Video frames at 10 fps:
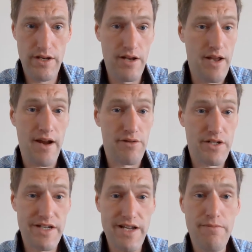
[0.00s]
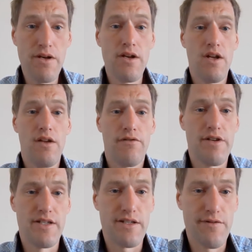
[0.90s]
in-house team for
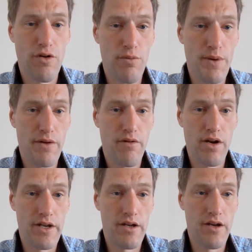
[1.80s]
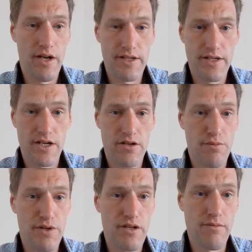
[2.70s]
reasons of copyright, etc.
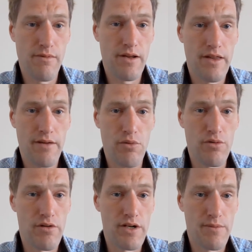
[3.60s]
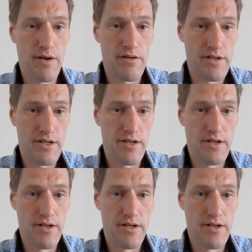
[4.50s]
Presumably they're more worried about